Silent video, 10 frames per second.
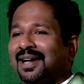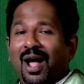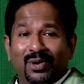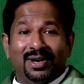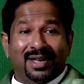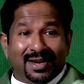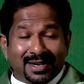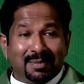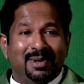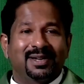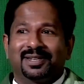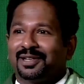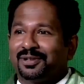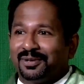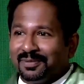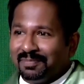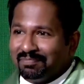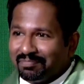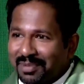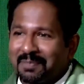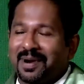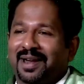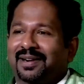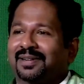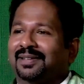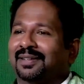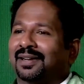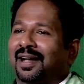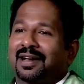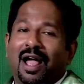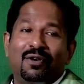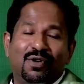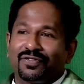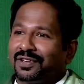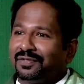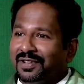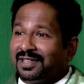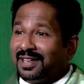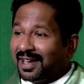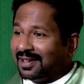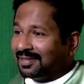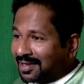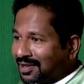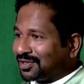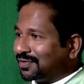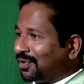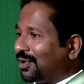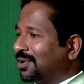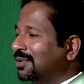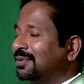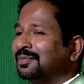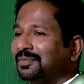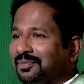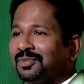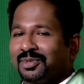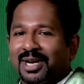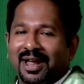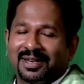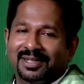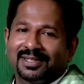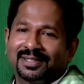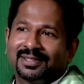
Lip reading: our inability to prepare and how often we take things for granted.